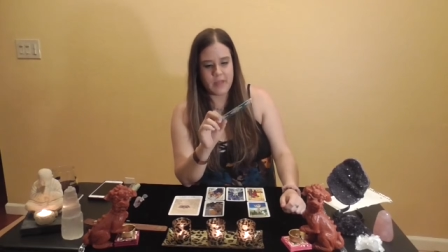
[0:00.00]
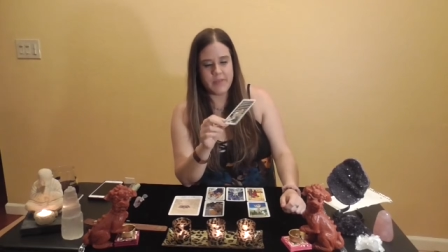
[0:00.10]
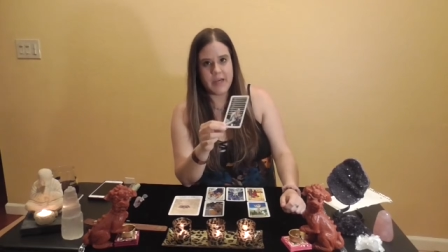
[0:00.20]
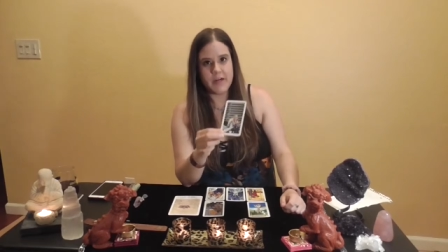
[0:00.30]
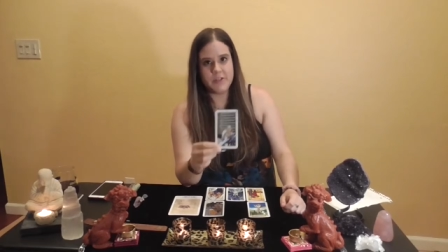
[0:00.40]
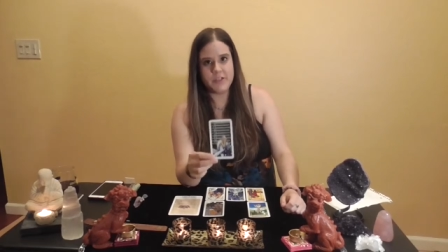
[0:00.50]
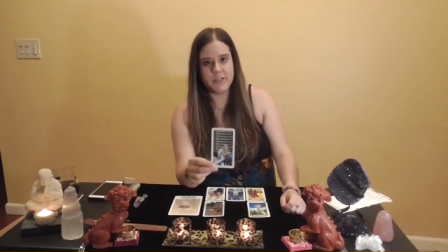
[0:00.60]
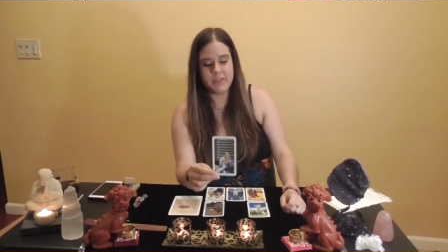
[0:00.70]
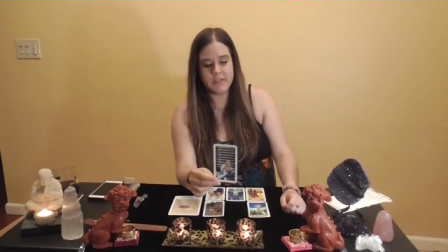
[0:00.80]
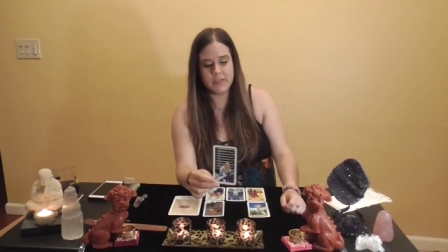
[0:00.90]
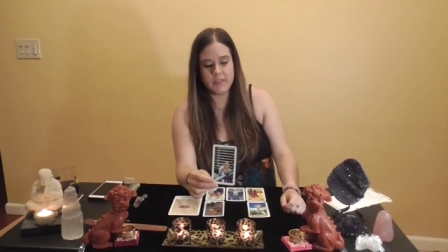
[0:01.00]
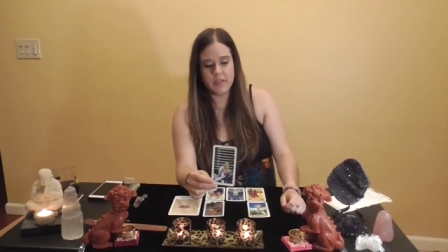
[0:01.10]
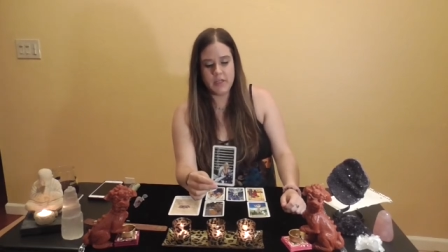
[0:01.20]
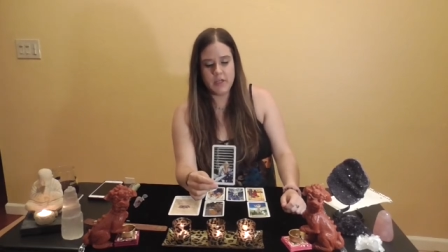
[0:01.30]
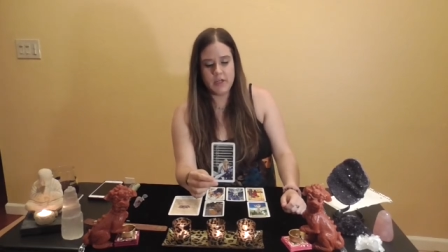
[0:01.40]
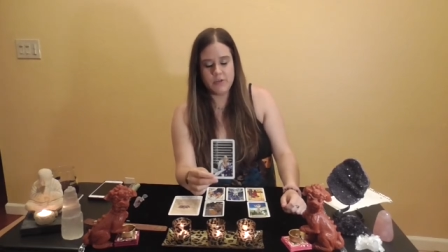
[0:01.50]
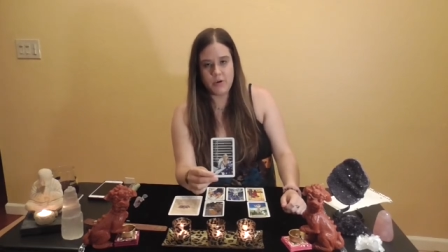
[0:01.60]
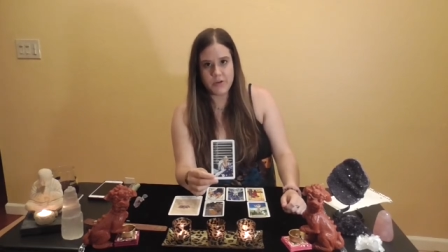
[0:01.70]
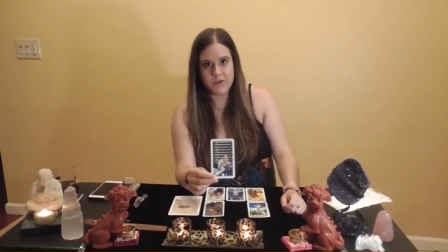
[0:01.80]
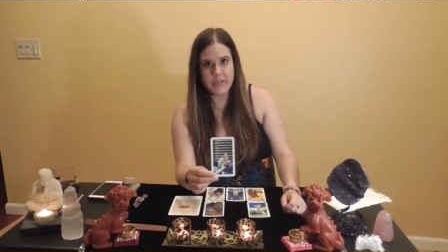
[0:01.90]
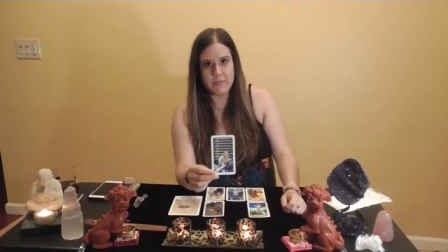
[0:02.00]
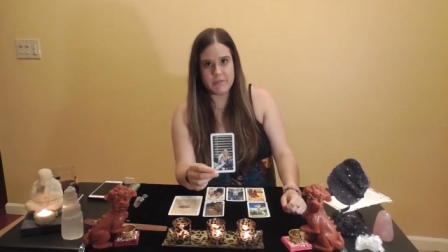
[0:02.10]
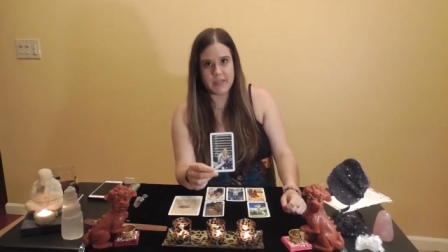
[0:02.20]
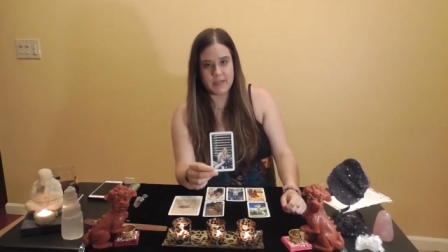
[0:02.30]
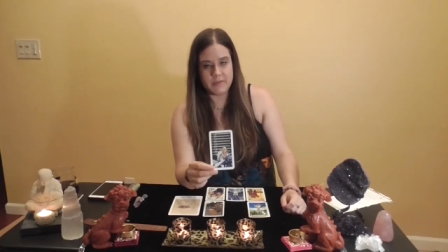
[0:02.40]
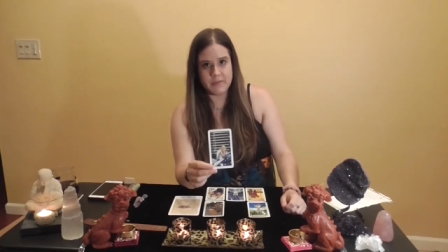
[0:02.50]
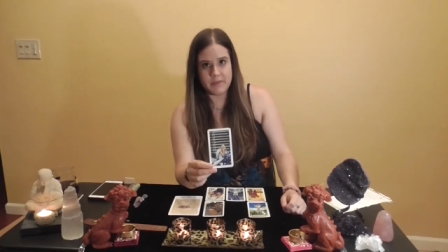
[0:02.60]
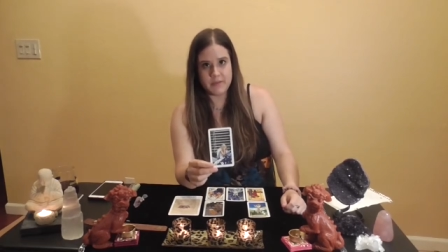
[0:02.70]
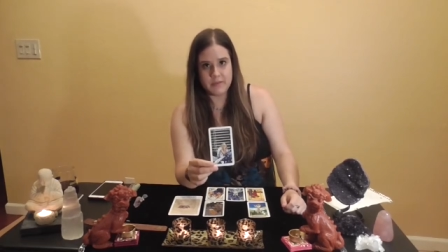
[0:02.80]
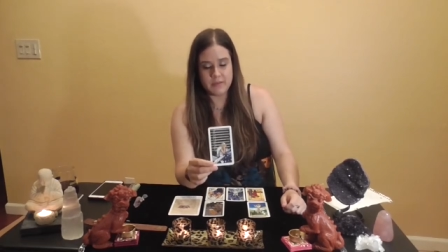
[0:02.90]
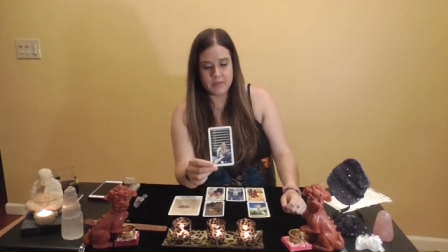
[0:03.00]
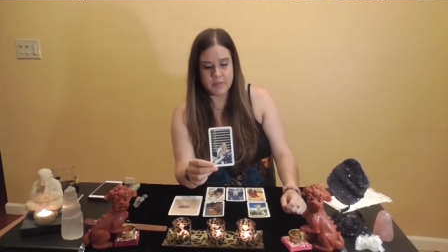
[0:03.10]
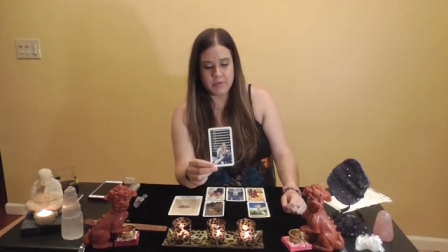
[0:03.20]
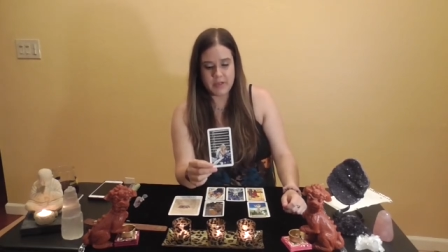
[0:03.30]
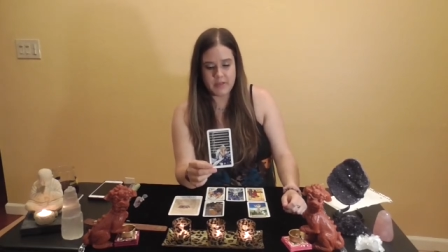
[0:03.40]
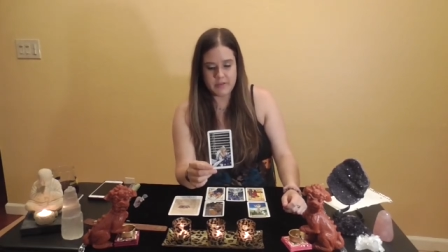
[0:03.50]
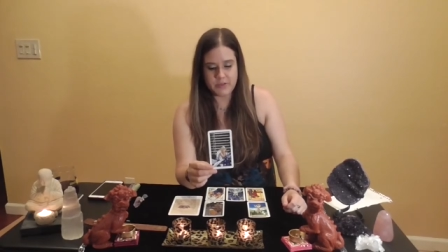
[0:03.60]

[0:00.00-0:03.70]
They are just torturing themselves, Libra.